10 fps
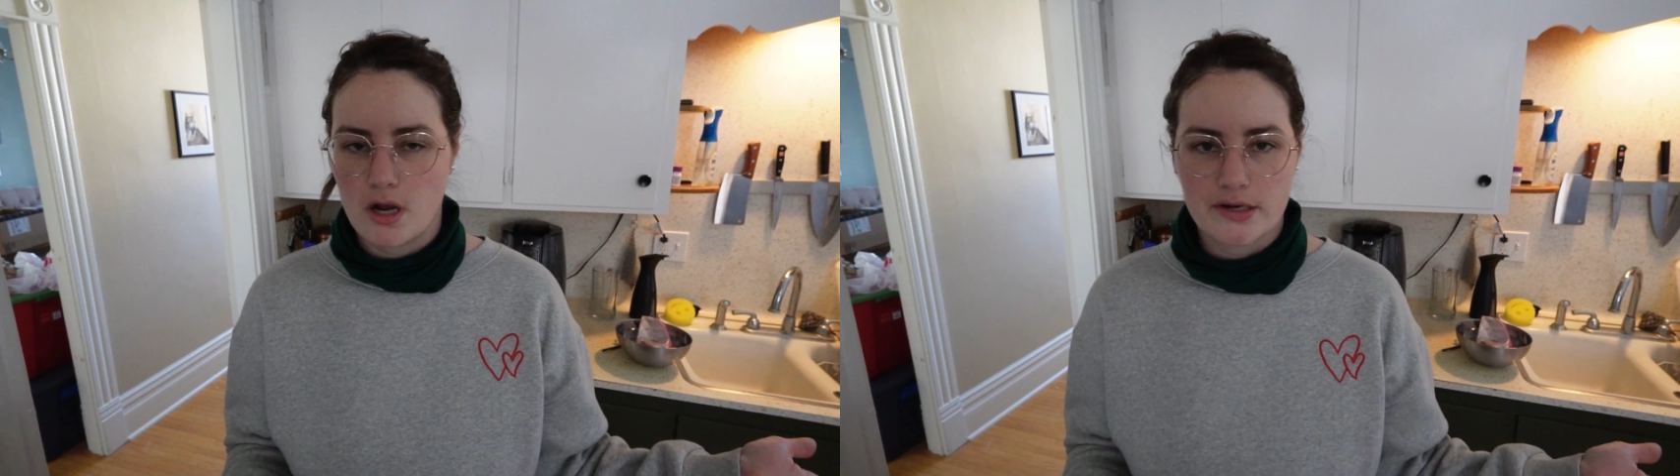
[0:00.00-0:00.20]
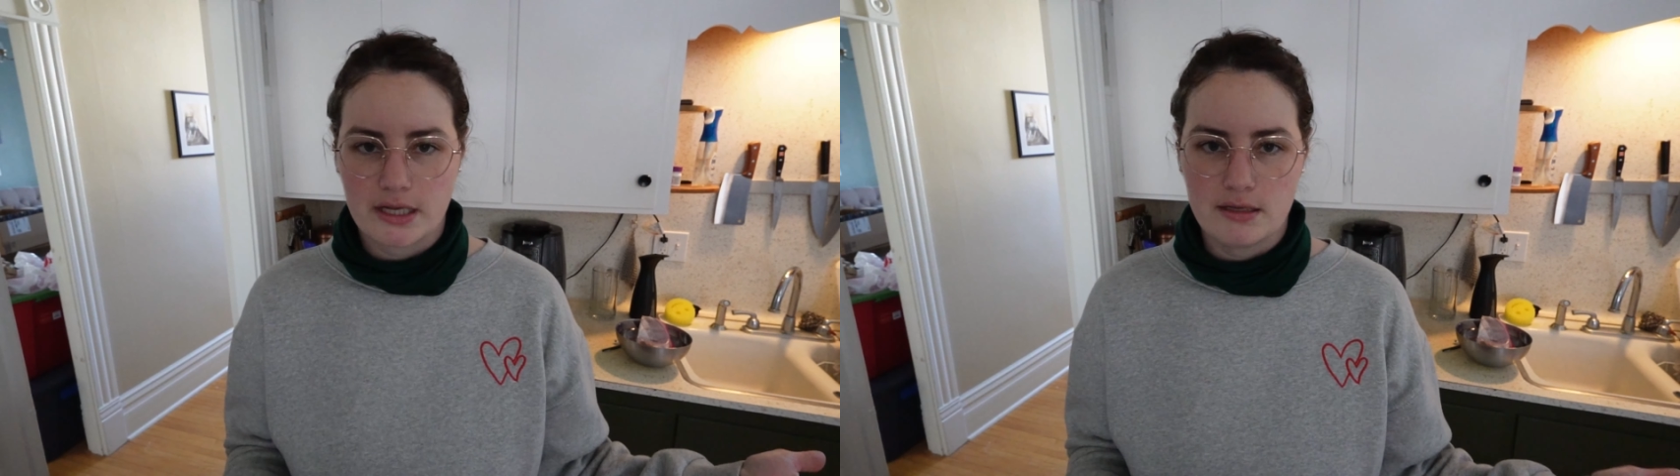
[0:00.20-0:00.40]

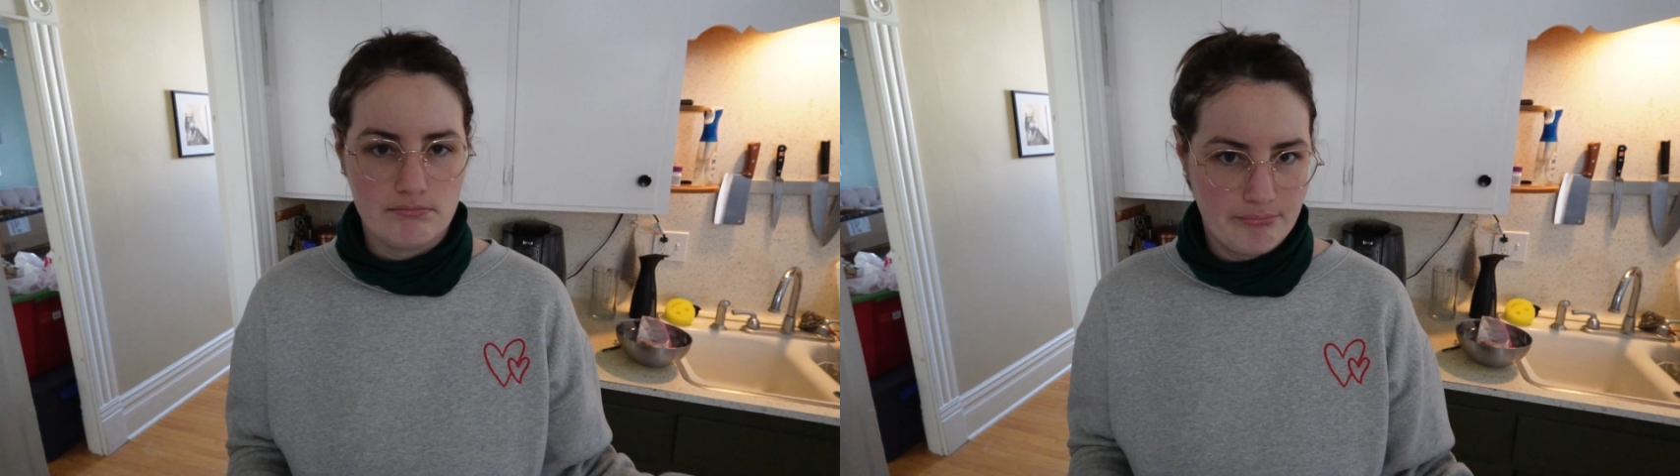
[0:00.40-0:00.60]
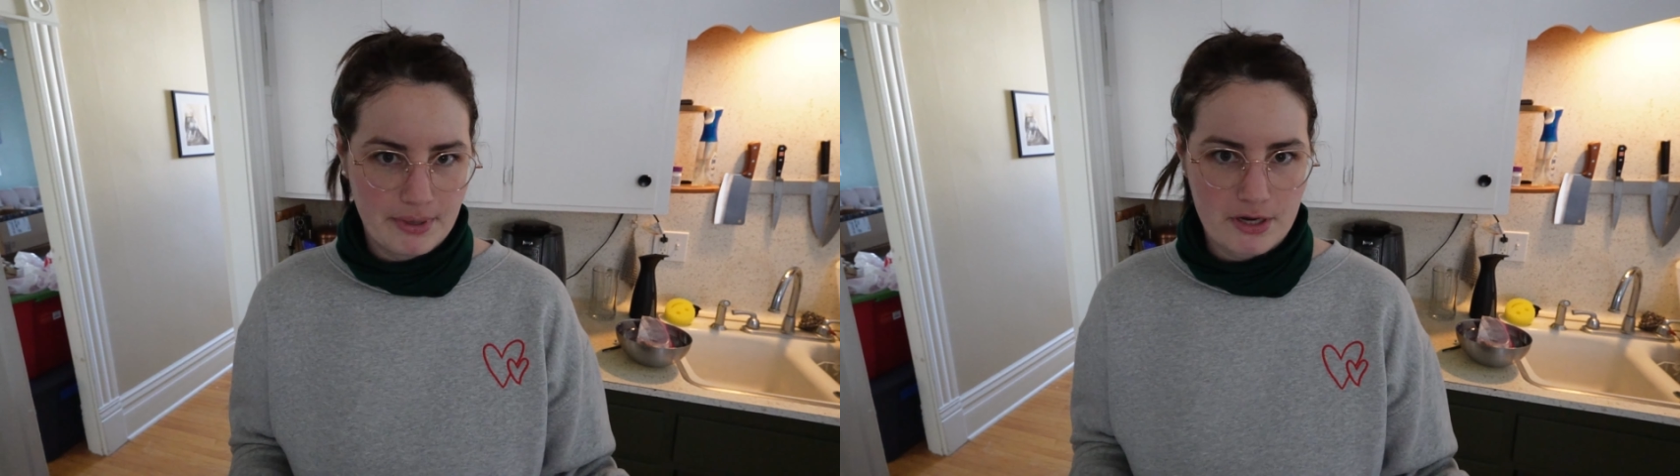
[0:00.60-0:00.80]
already
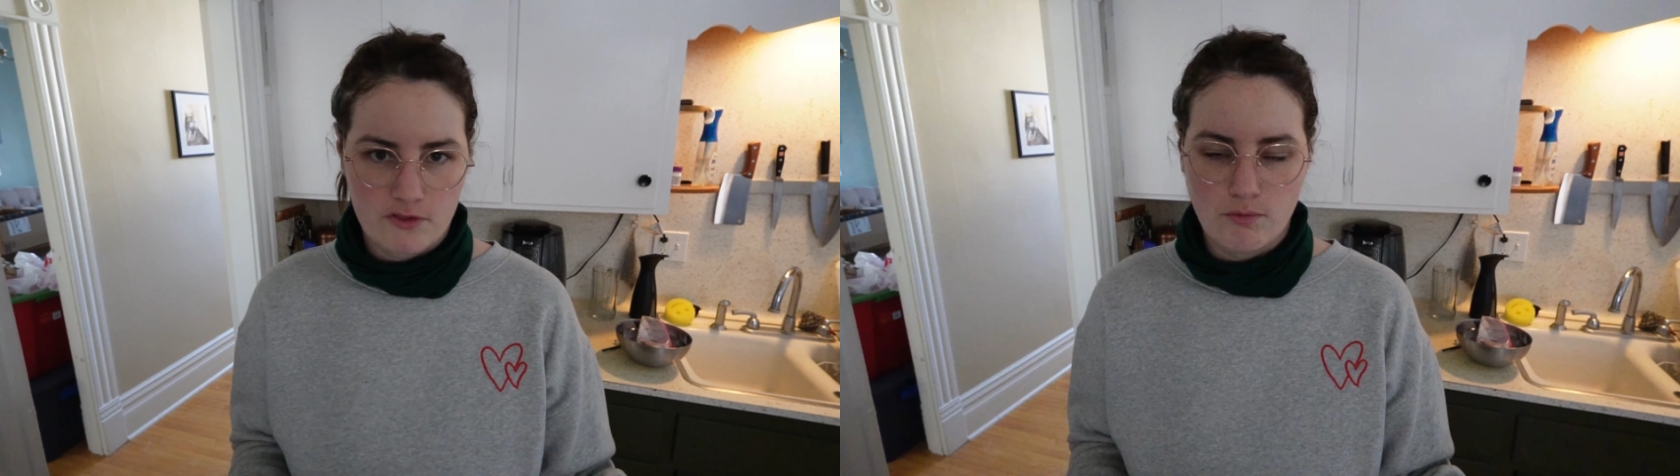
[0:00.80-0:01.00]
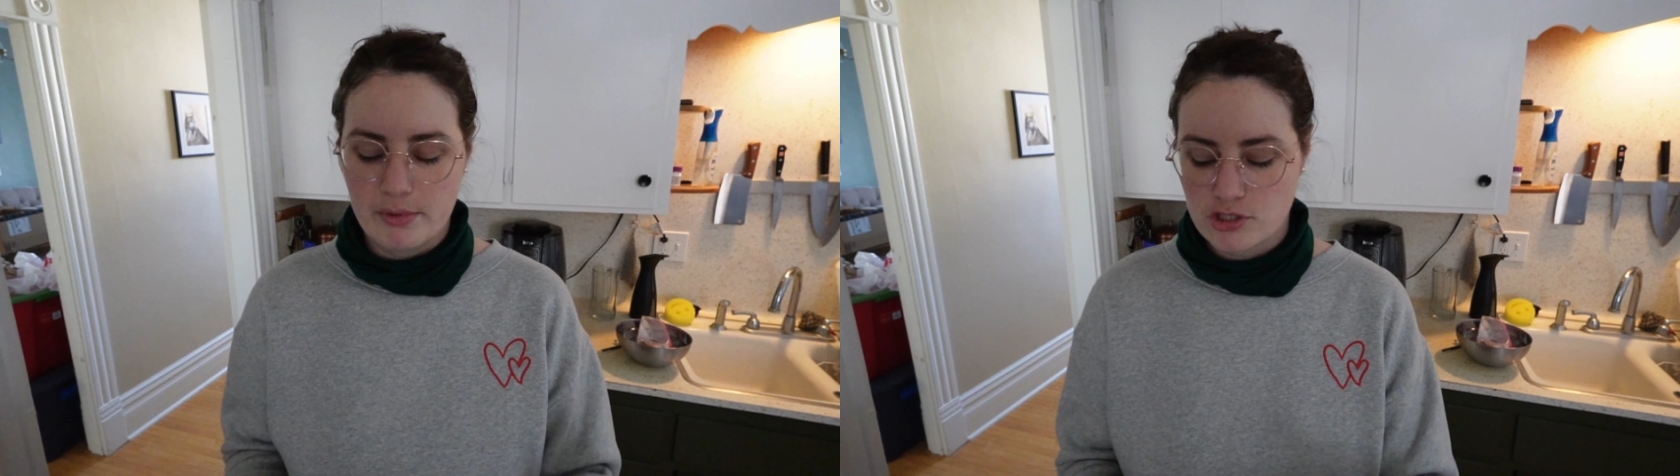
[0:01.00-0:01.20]
better
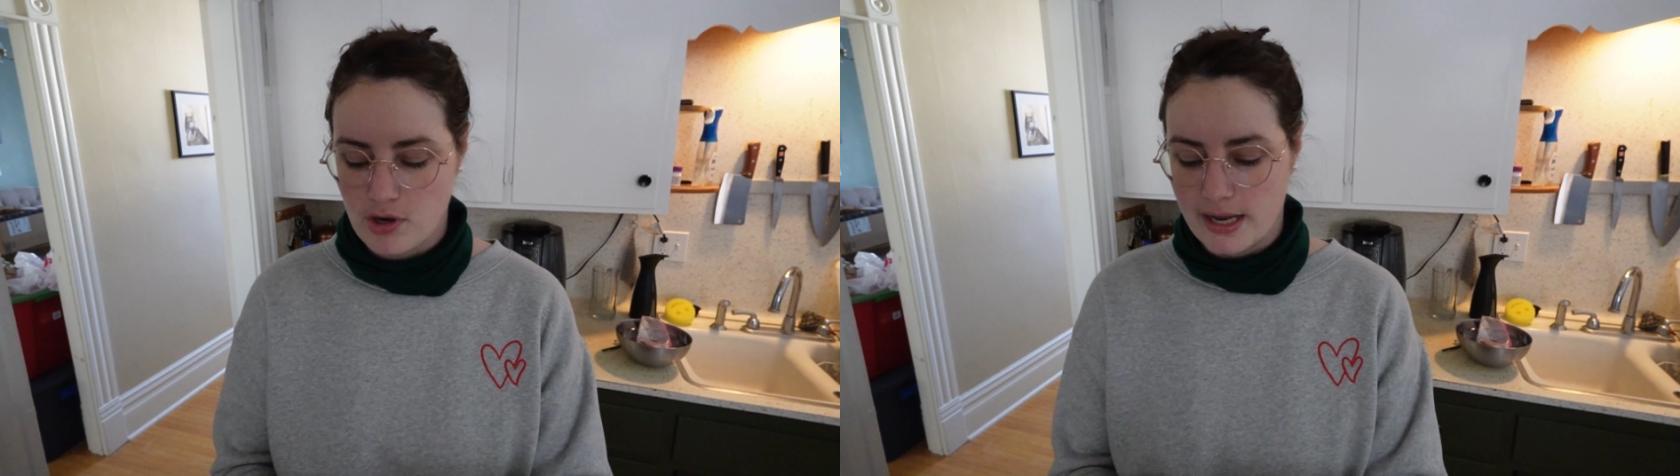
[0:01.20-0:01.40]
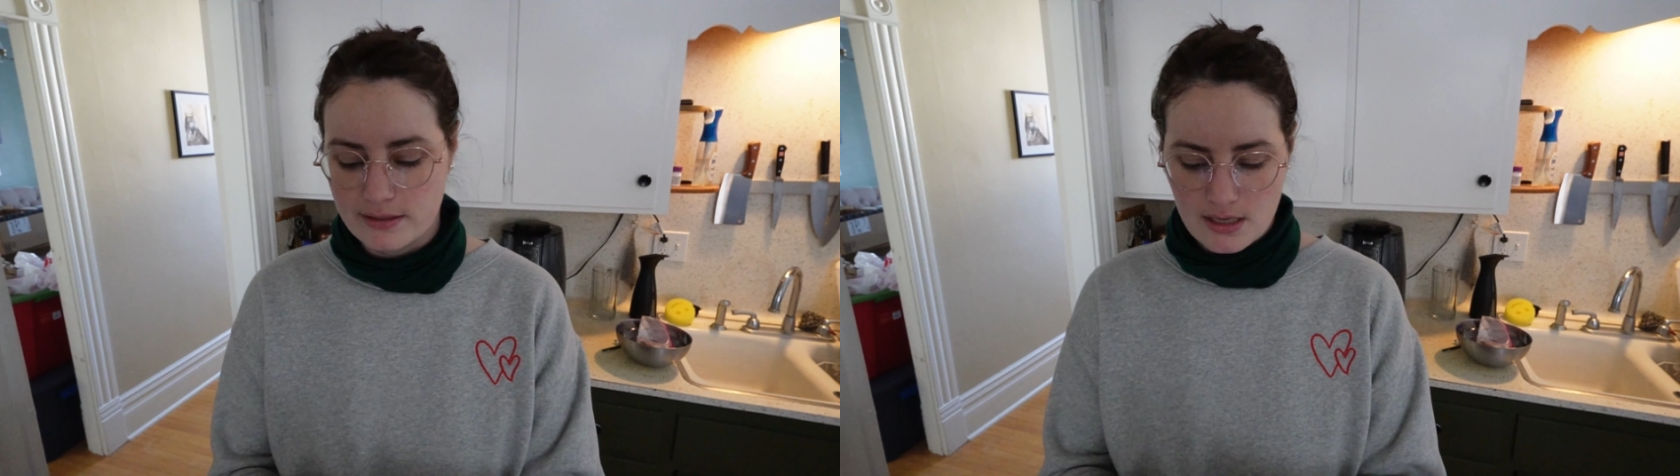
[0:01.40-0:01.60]
than what we
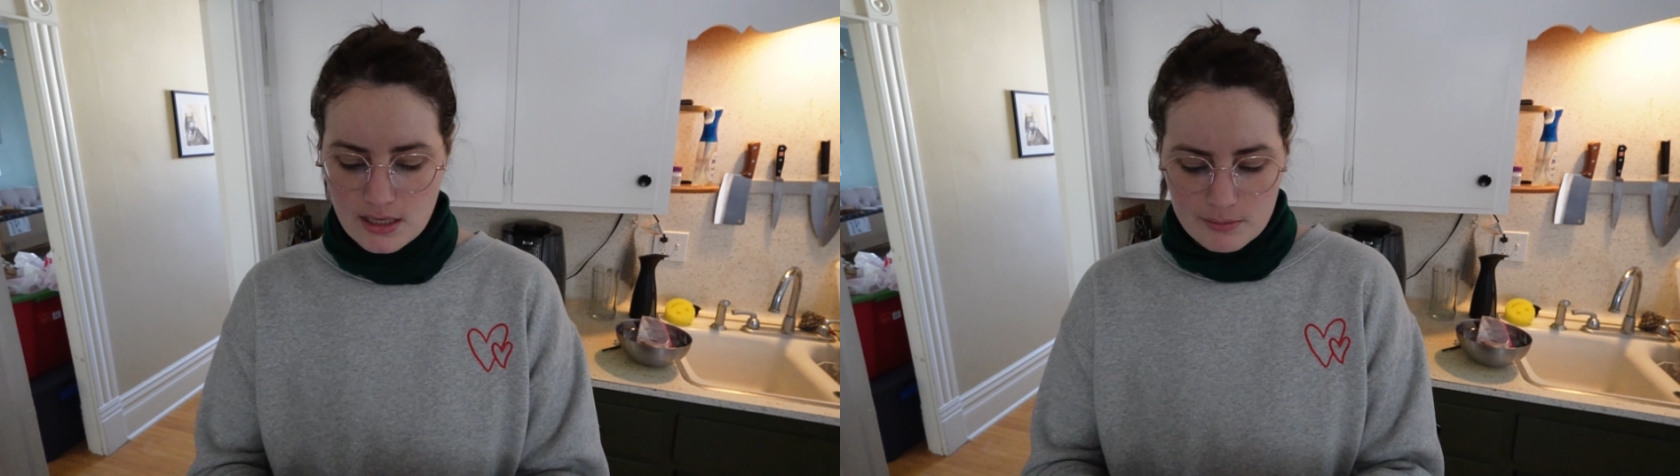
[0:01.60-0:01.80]
tried.